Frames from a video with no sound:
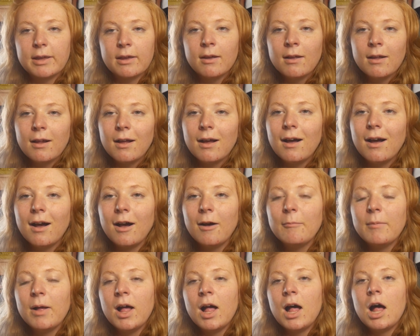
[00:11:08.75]

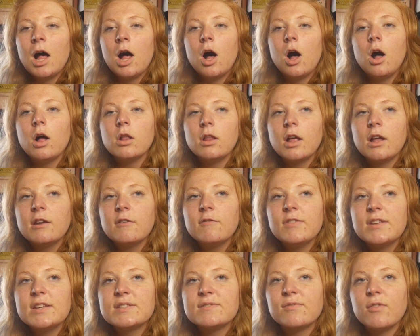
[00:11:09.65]
a lot of
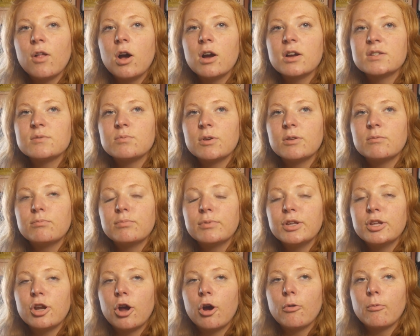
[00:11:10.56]
these vlogs
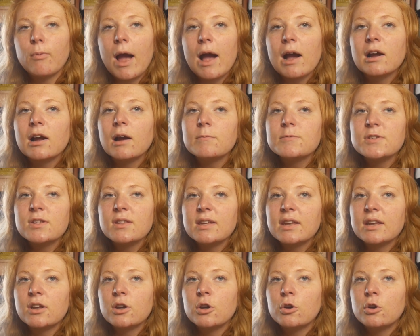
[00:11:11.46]
would, you know, rack up to
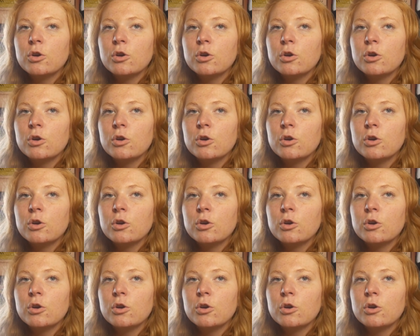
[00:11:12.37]
like